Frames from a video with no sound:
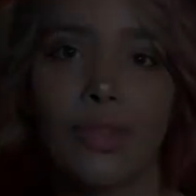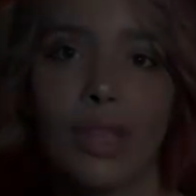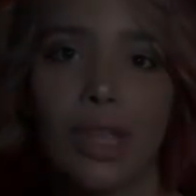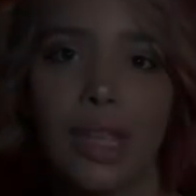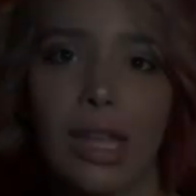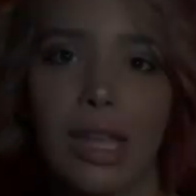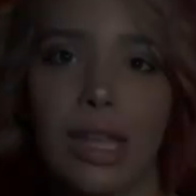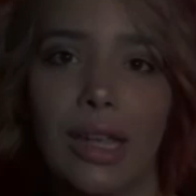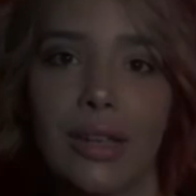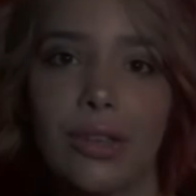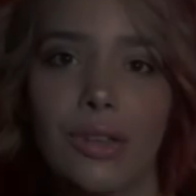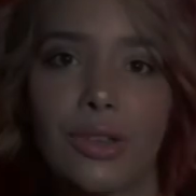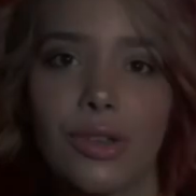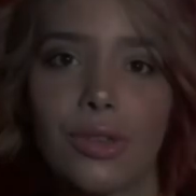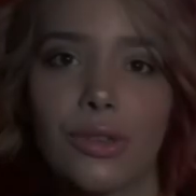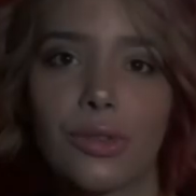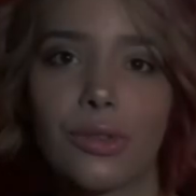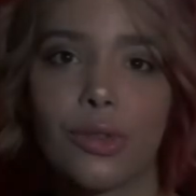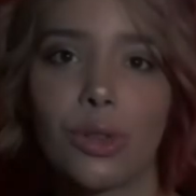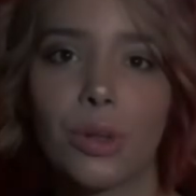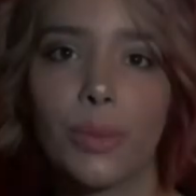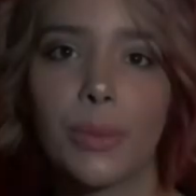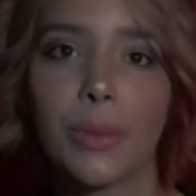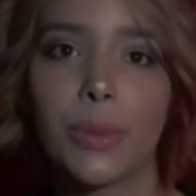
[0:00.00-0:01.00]
Interest
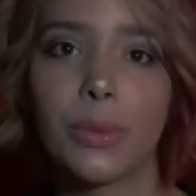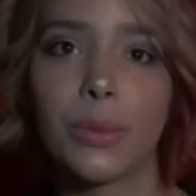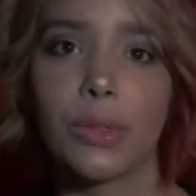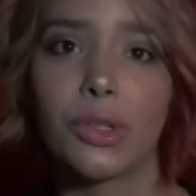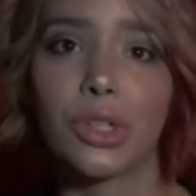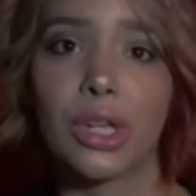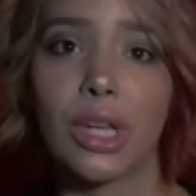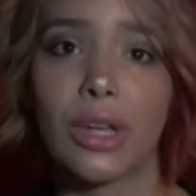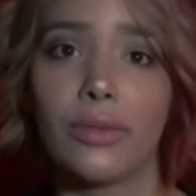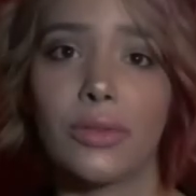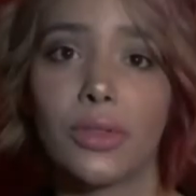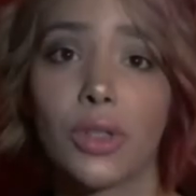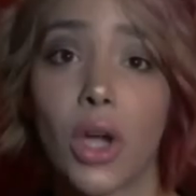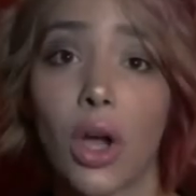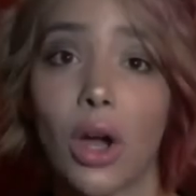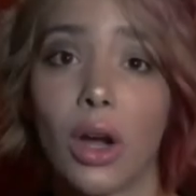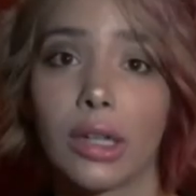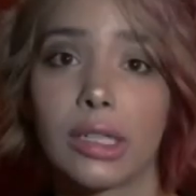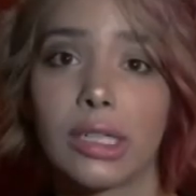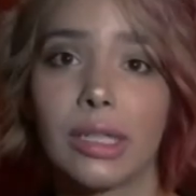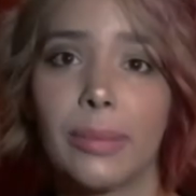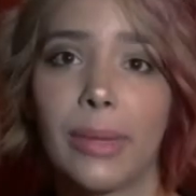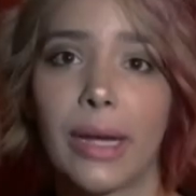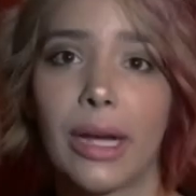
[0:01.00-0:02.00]
groups, which I've
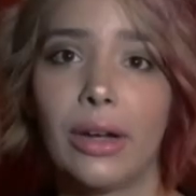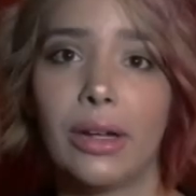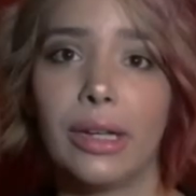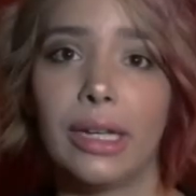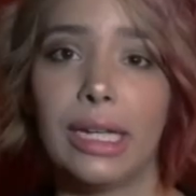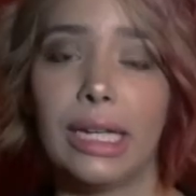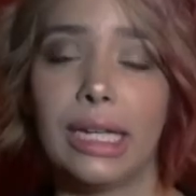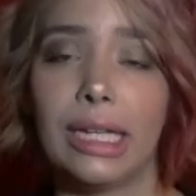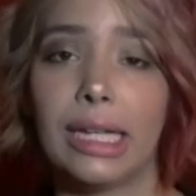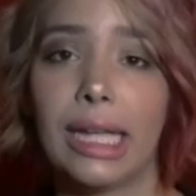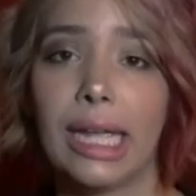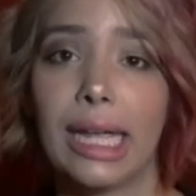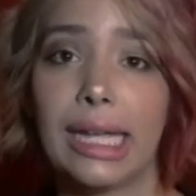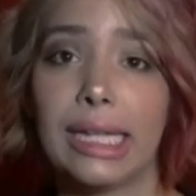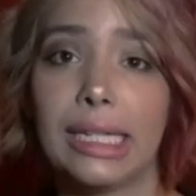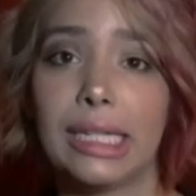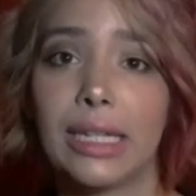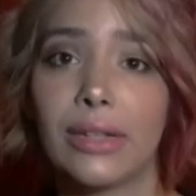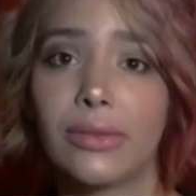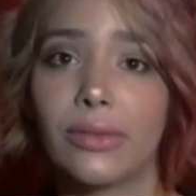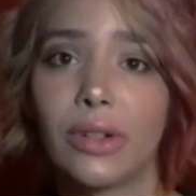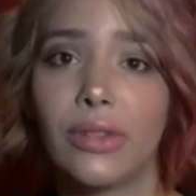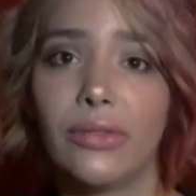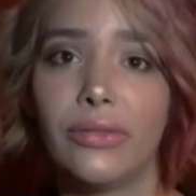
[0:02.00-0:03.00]
talked about in a
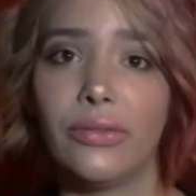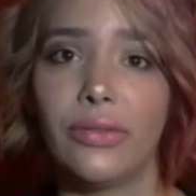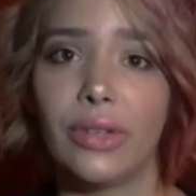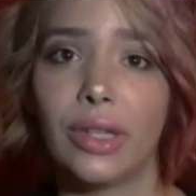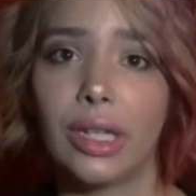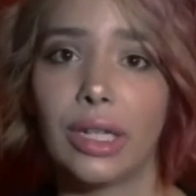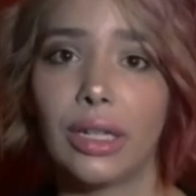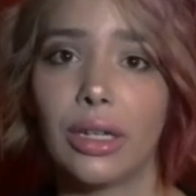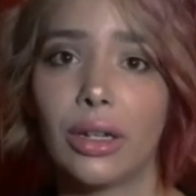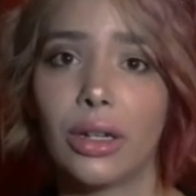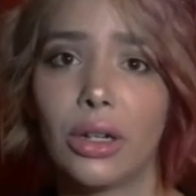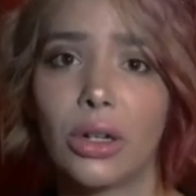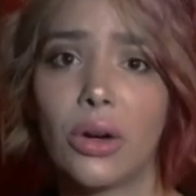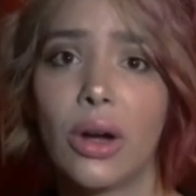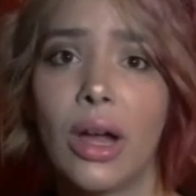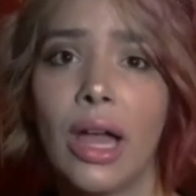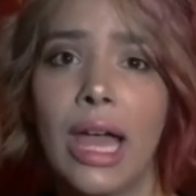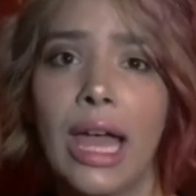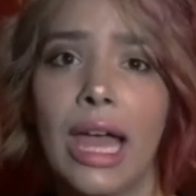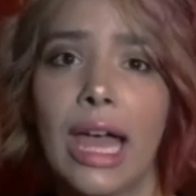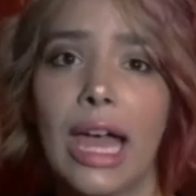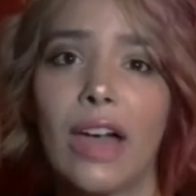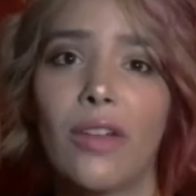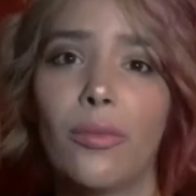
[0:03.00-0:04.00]
different video,
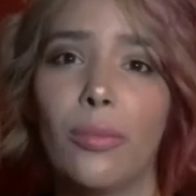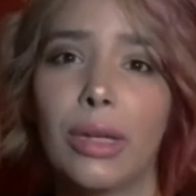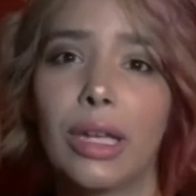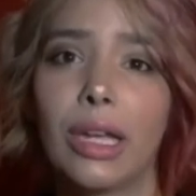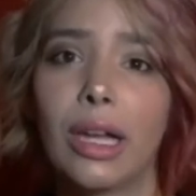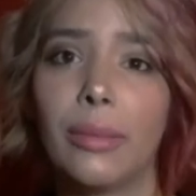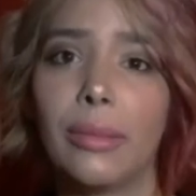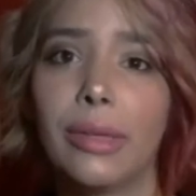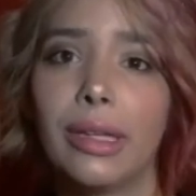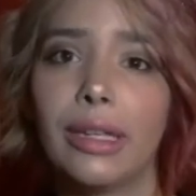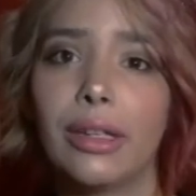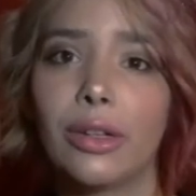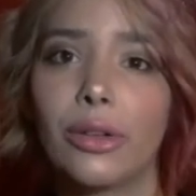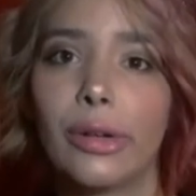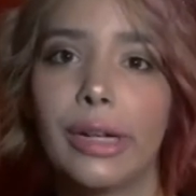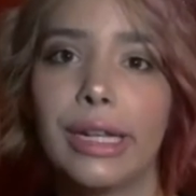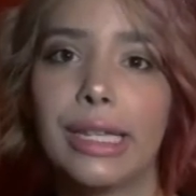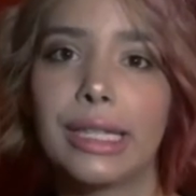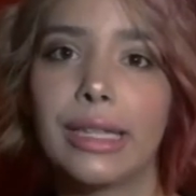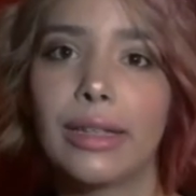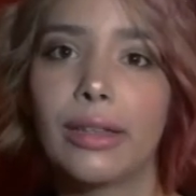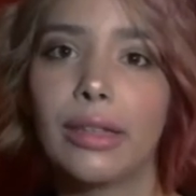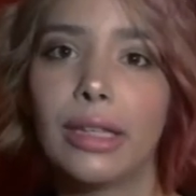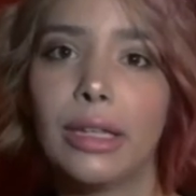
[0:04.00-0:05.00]
have become
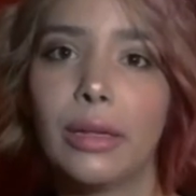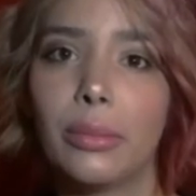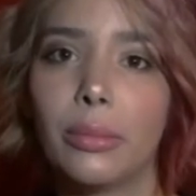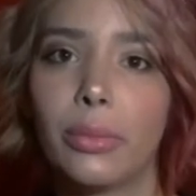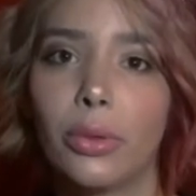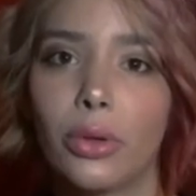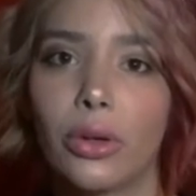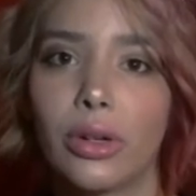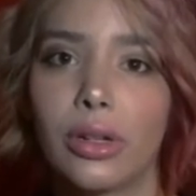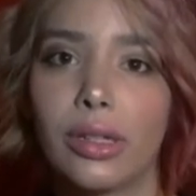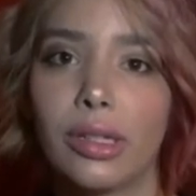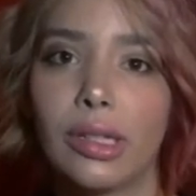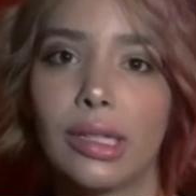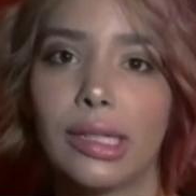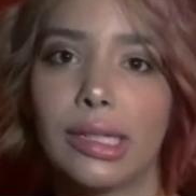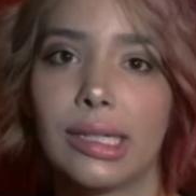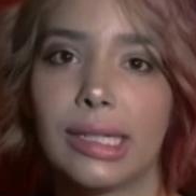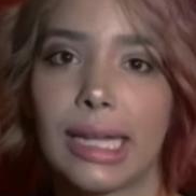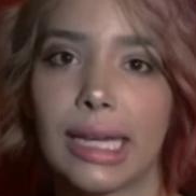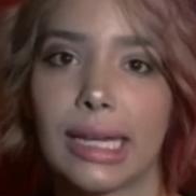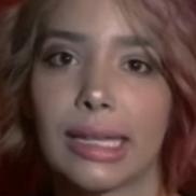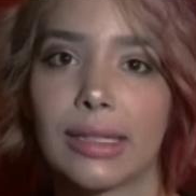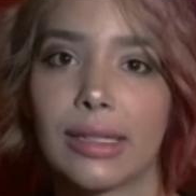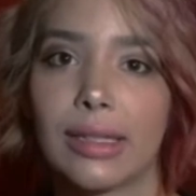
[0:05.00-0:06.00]
increasingly important in
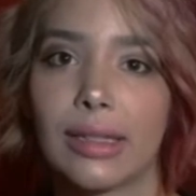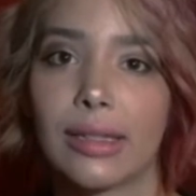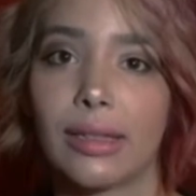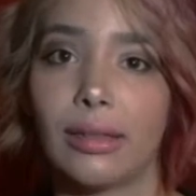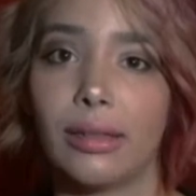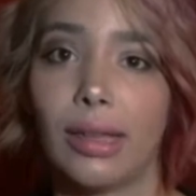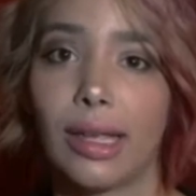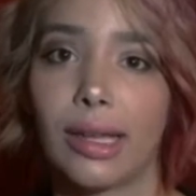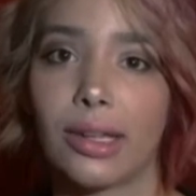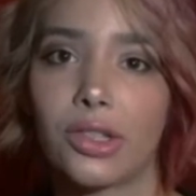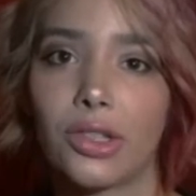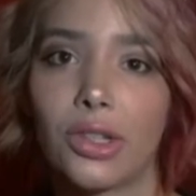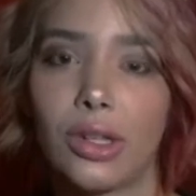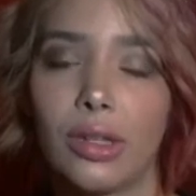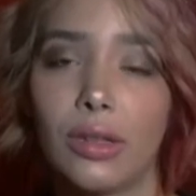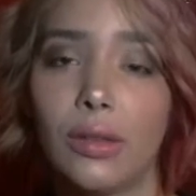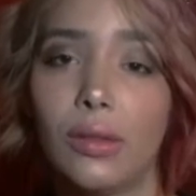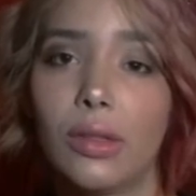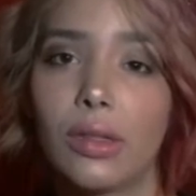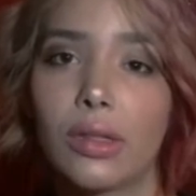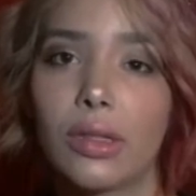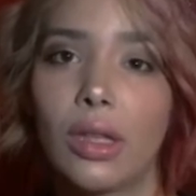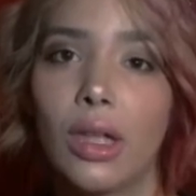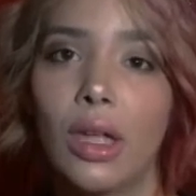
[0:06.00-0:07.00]
Texas
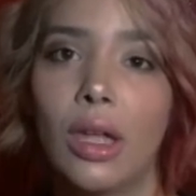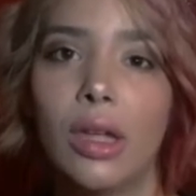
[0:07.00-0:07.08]
elections.